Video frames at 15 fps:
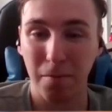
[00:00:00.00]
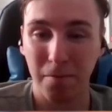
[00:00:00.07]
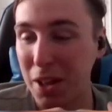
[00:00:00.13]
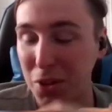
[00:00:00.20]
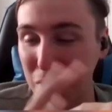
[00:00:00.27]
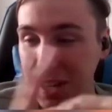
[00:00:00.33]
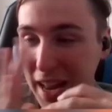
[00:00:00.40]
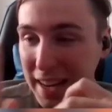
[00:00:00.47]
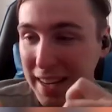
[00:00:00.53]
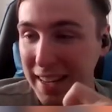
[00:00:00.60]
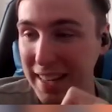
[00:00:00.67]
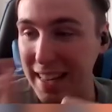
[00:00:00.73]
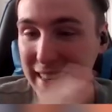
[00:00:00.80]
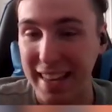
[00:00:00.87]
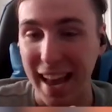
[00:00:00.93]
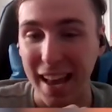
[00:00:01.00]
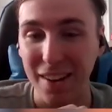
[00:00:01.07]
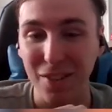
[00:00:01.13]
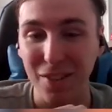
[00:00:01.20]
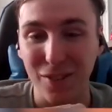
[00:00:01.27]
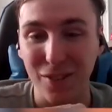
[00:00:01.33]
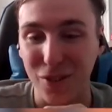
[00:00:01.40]
I look at Nick
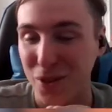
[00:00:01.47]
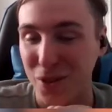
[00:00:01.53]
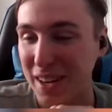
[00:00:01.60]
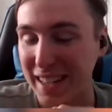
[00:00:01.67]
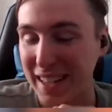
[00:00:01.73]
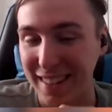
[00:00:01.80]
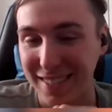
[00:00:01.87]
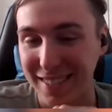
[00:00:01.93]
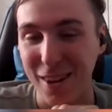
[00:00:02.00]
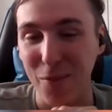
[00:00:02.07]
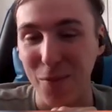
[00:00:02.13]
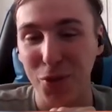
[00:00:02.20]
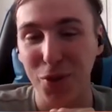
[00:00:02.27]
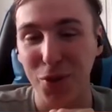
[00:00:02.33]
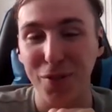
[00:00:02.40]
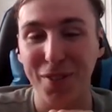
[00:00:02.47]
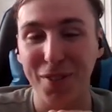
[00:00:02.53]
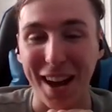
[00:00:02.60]
again to try to get some sort of